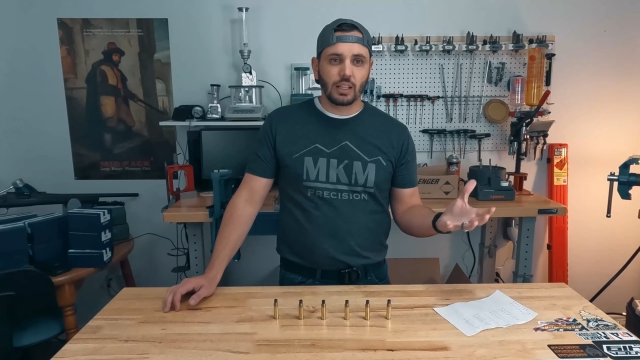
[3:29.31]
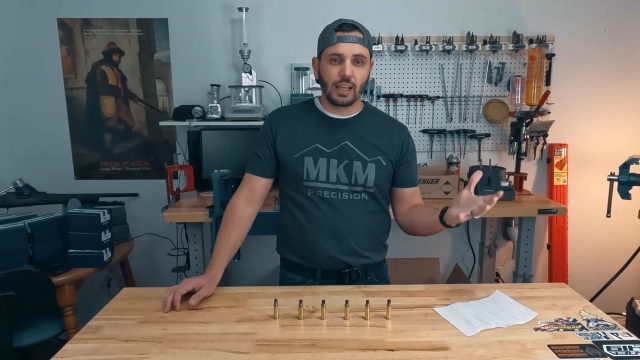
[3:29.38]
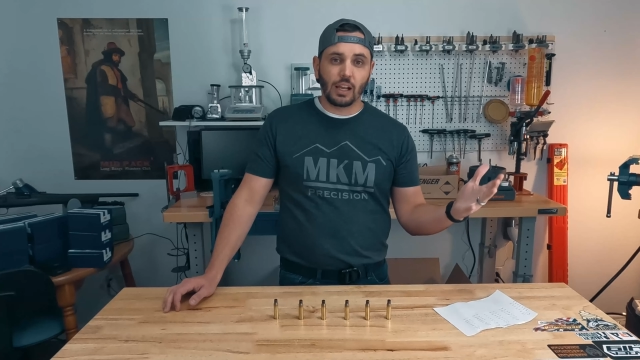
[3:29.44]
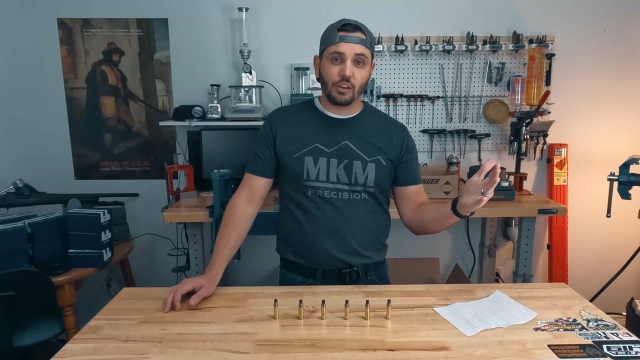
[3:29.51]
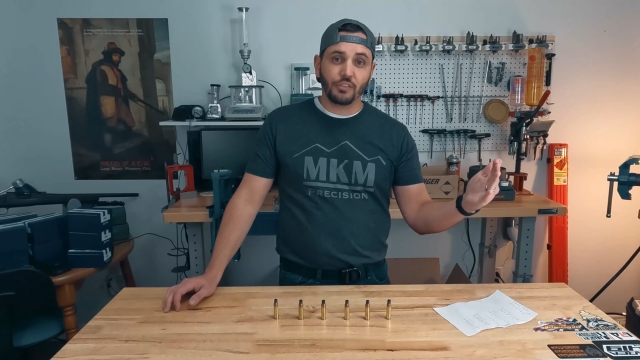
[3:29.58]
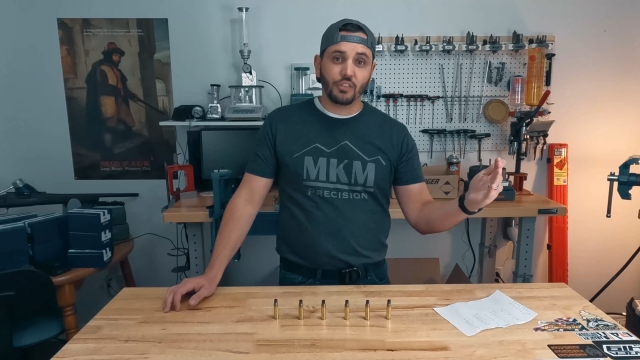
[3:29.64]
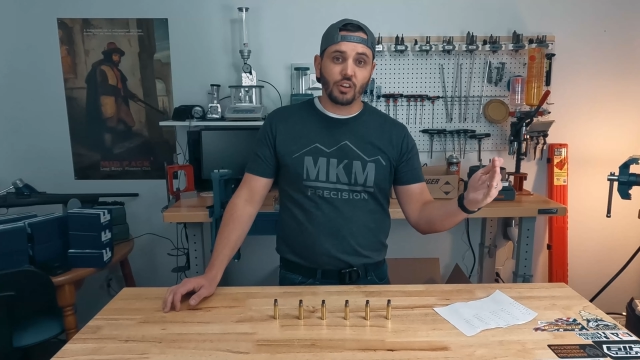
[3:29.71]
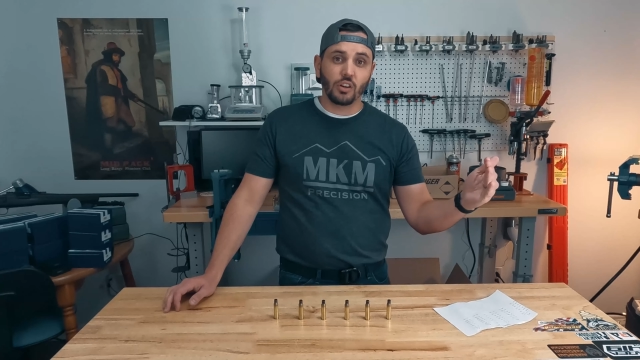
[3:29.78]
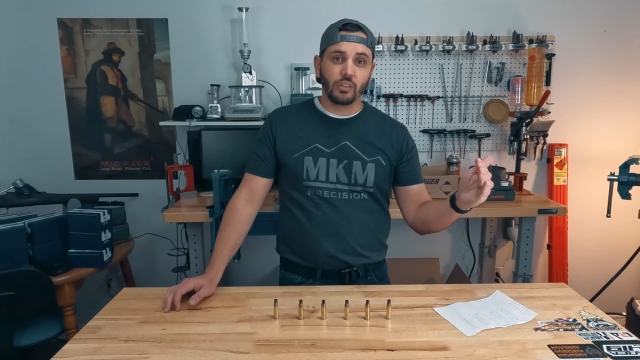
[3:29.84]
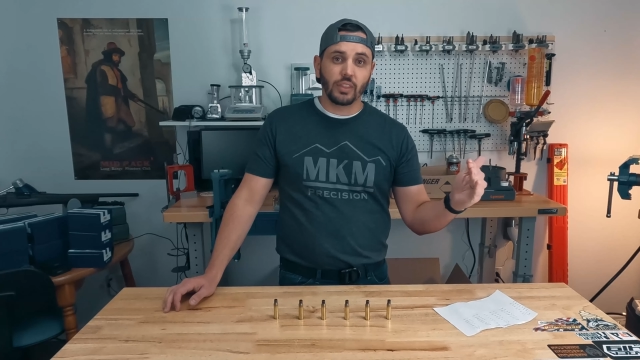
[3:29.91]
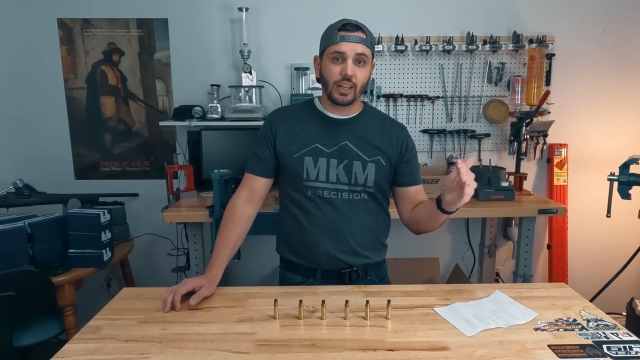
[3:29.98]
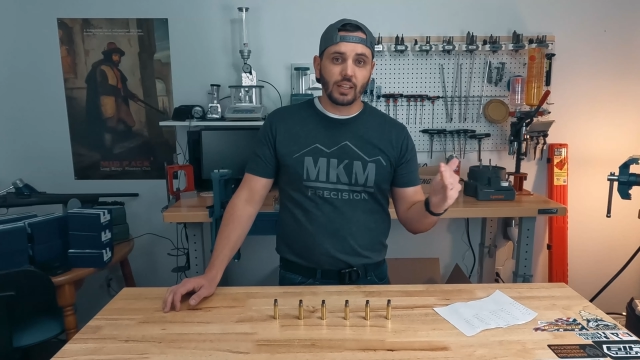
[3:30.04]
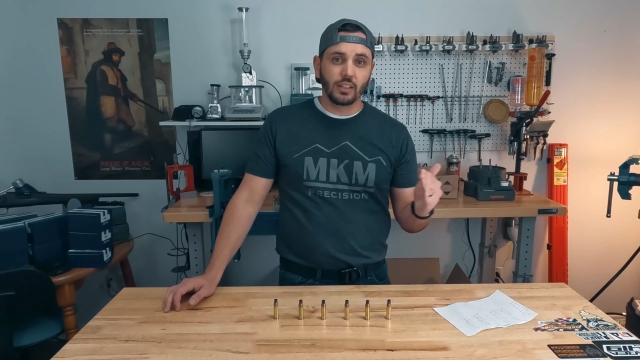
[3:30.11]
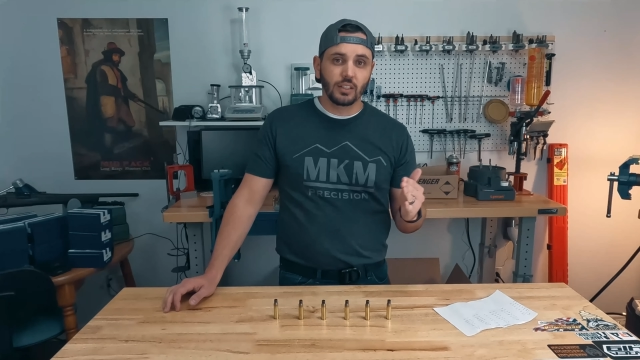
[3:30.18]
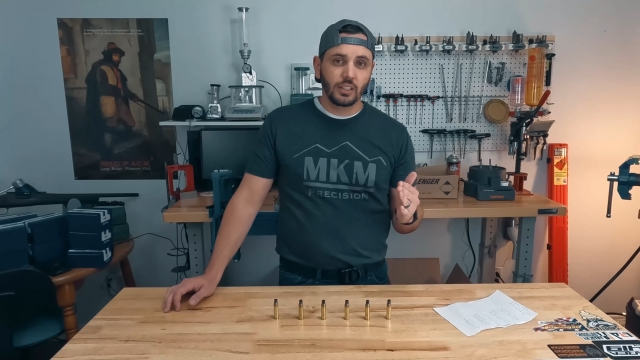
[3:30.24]
how far
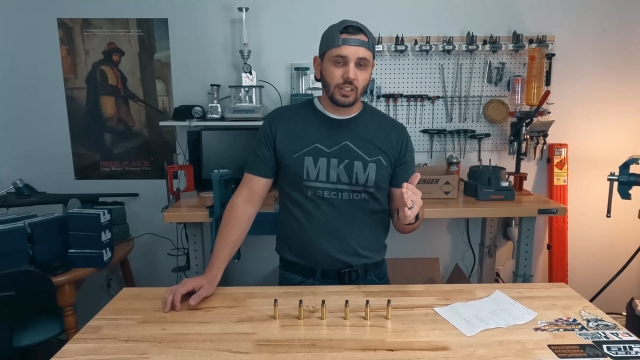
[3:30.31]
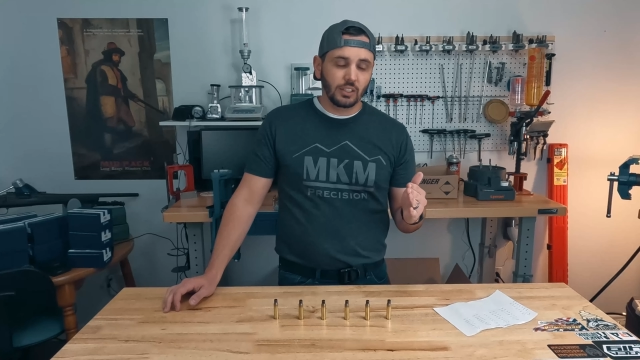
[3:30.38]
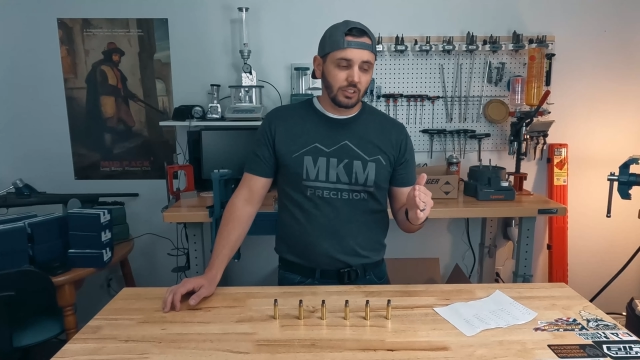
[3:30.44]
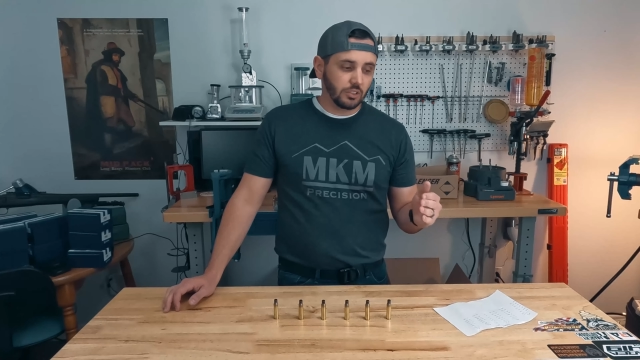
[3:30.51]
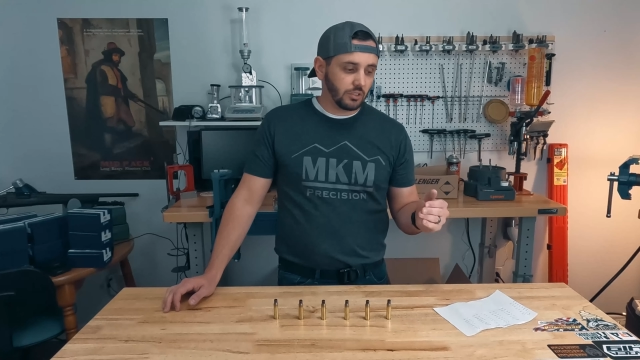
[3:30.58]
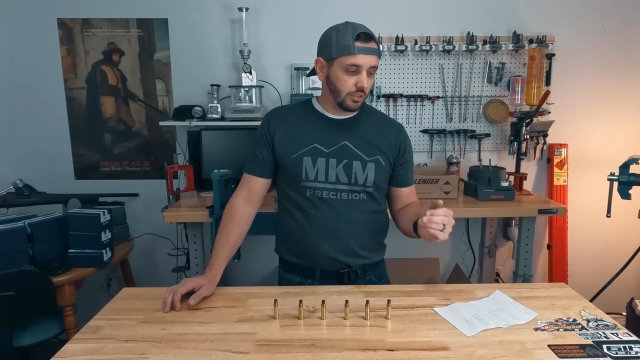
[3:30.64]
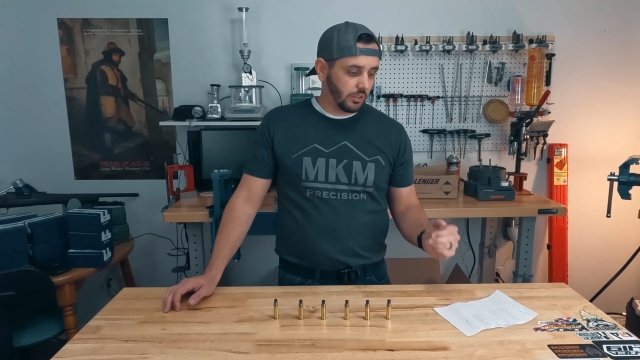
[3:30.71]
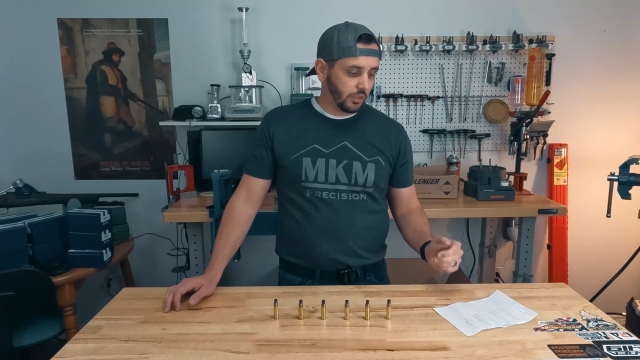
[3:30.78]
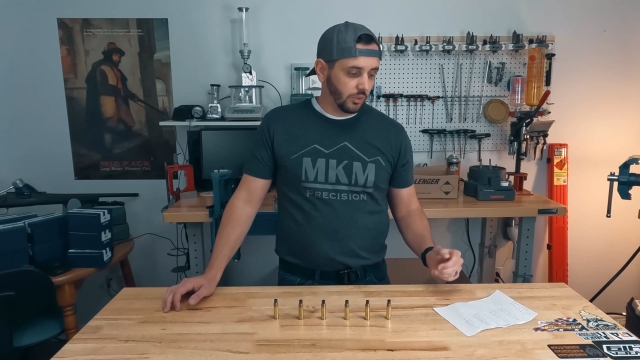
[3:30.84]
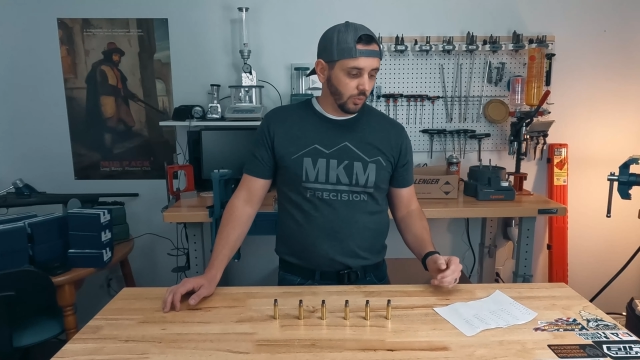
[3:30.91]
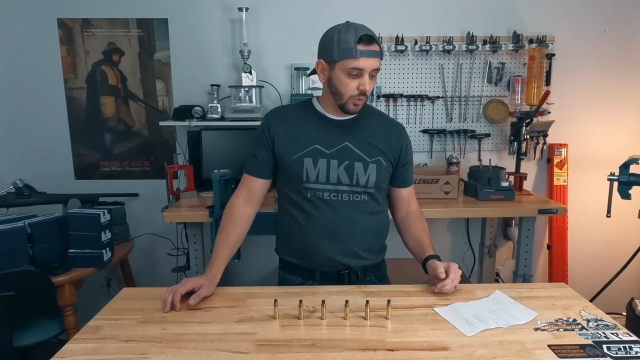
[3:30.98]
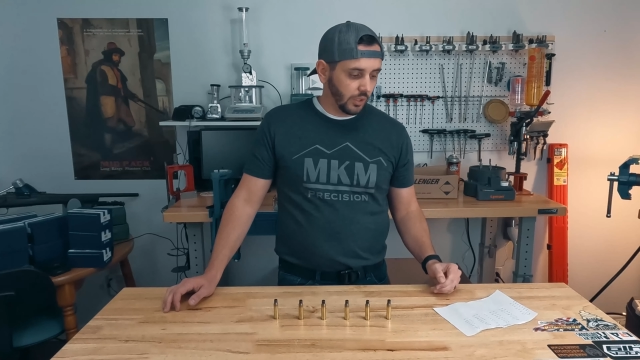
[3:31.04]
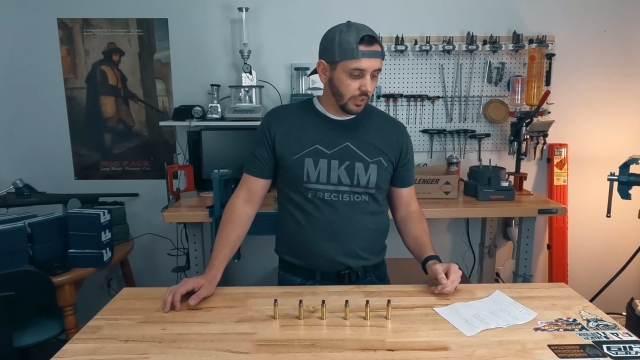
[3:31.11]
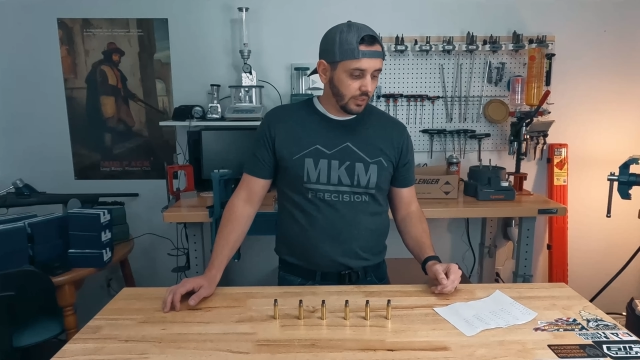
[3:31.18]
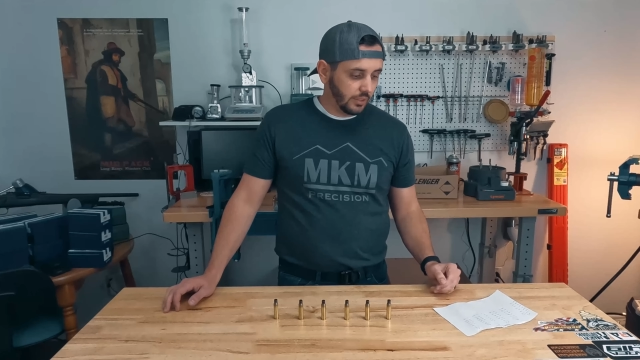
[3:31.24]
that is starting to
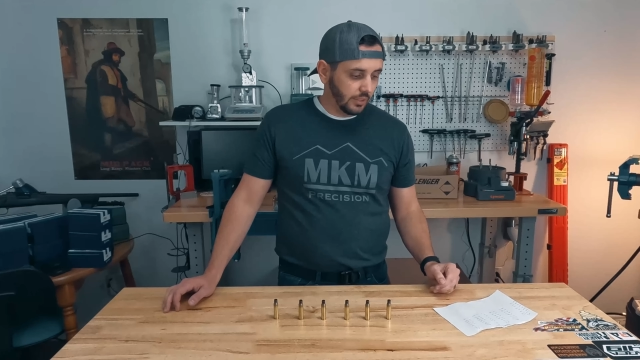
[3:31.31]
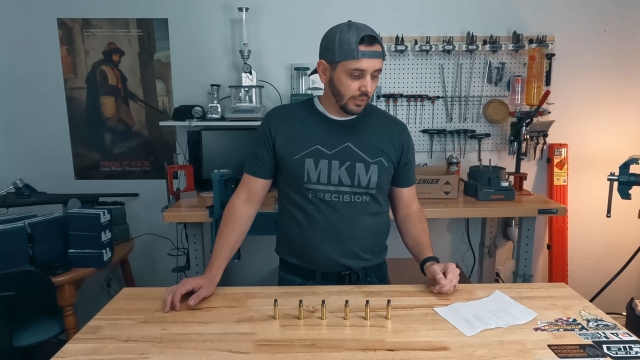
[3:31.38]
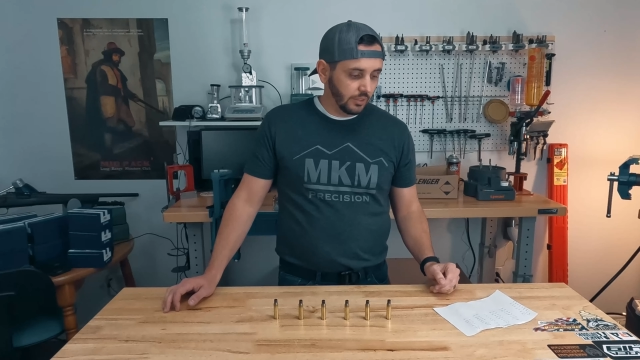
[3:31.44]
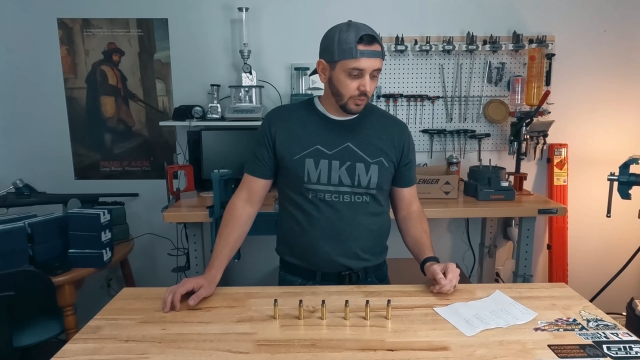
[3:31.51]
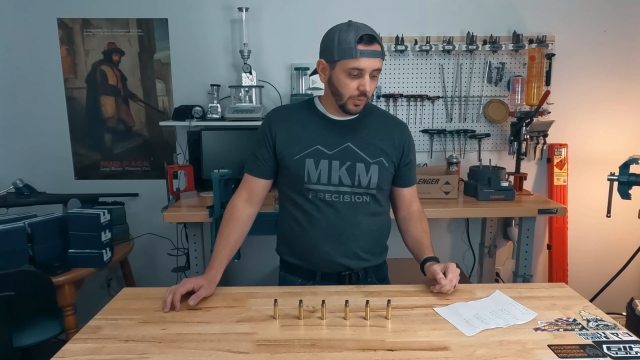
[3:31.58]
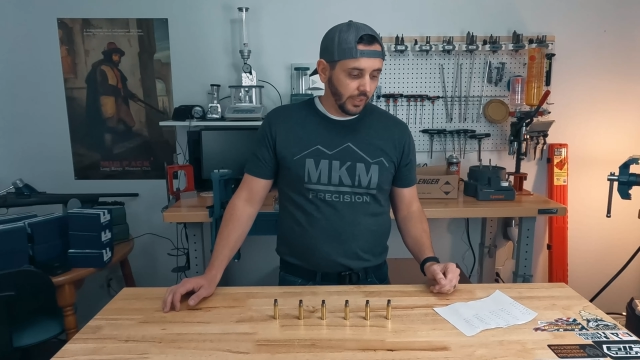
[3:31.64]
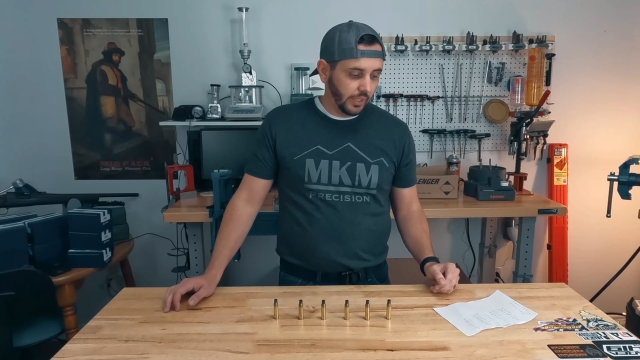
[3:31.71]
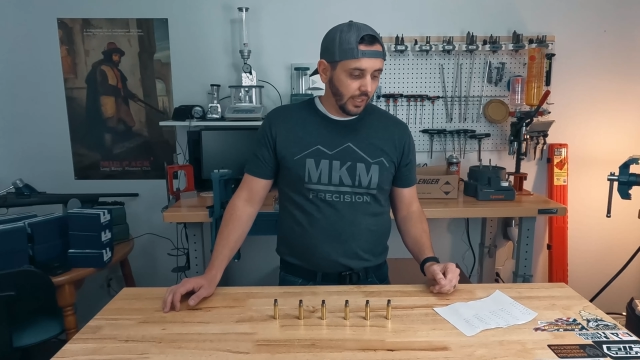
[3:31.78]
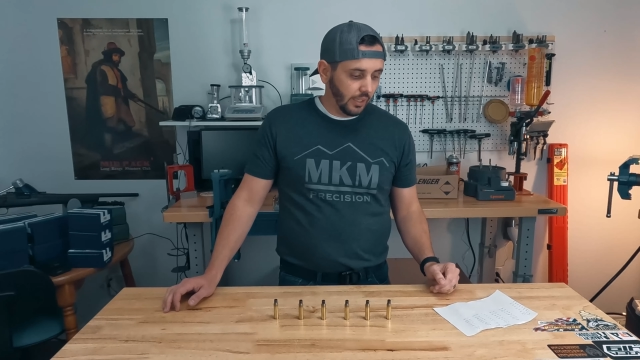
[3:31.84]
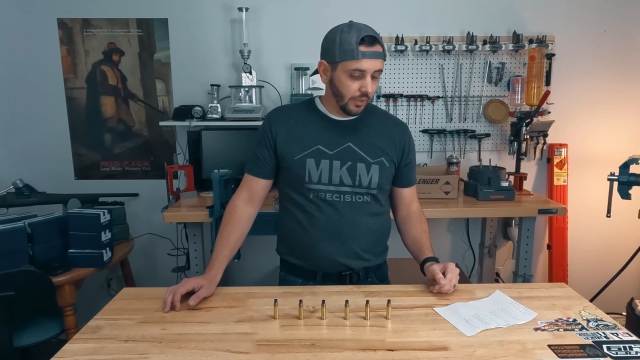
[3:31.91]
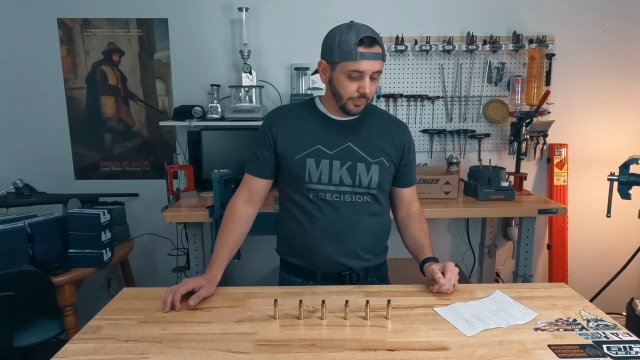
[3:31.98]
work its way down.